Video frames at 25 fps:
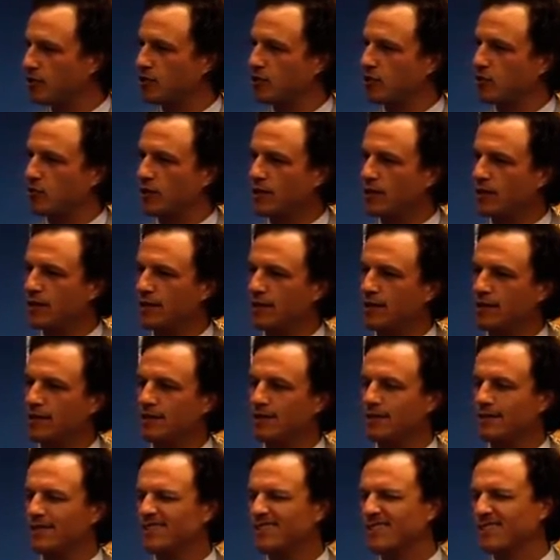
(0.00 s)
So
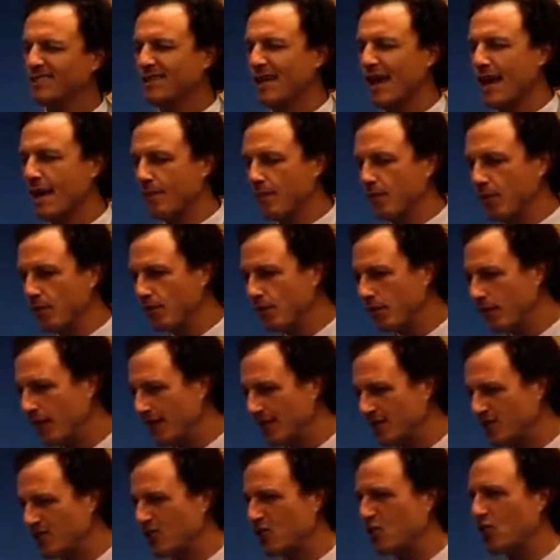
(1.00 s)
this has happened over the
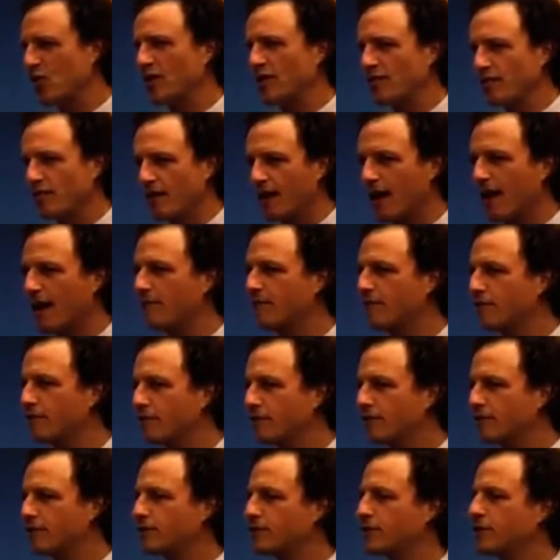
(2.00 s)
last 25
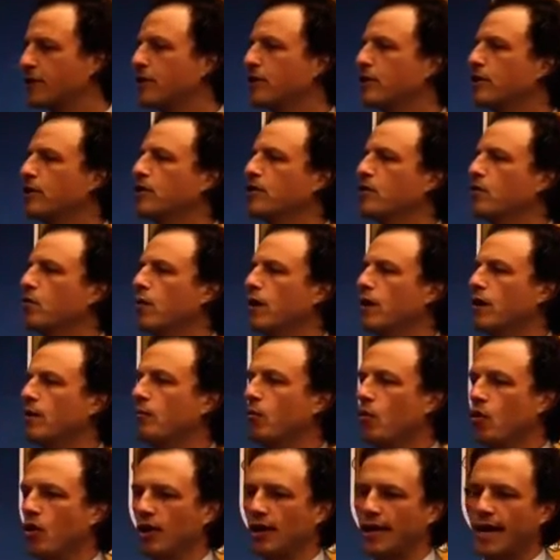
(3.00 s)
years, where
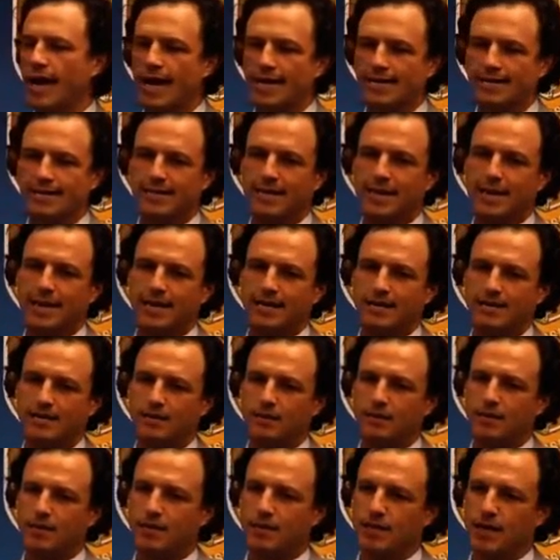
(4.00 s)
more CAT scans
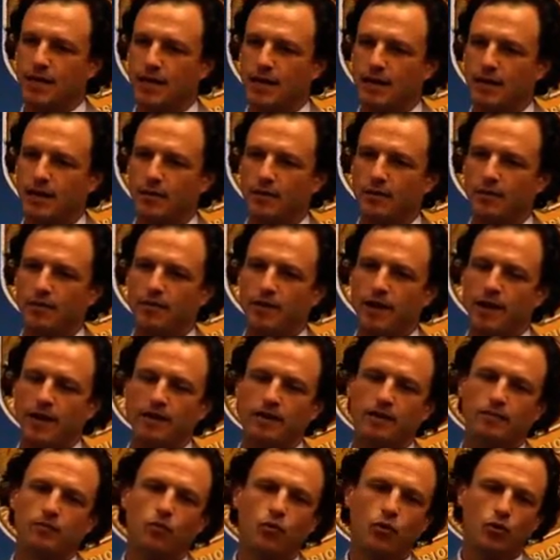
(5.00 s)
have been done and
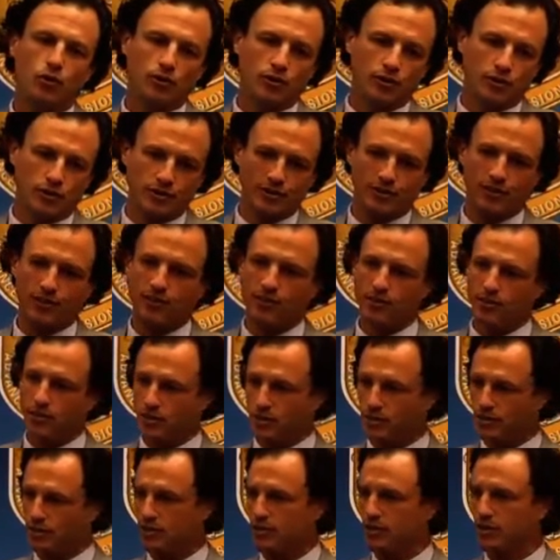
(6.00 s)
finding more little
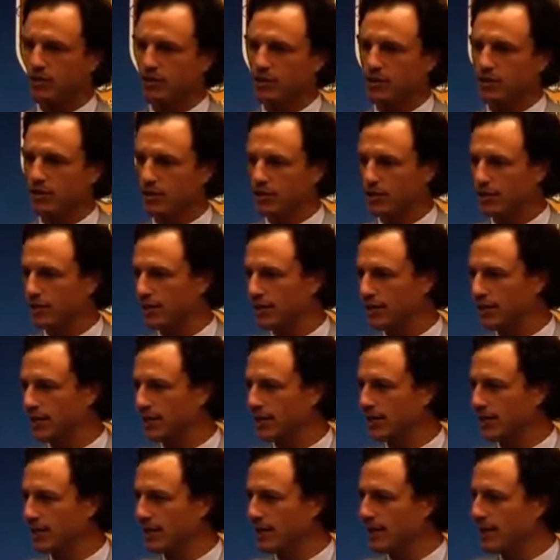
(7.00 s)
ditzels in the
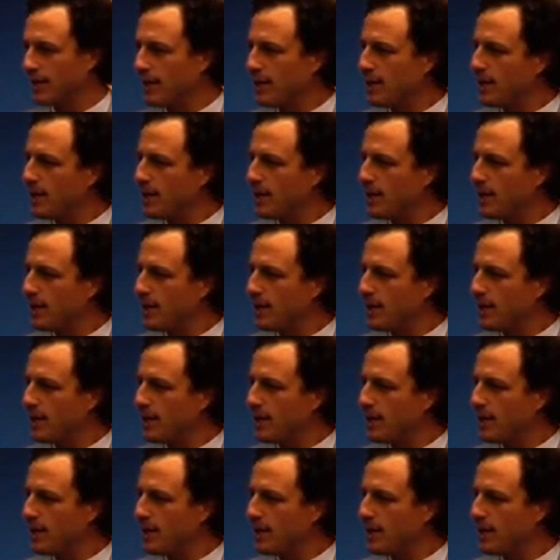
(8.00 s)
kidney.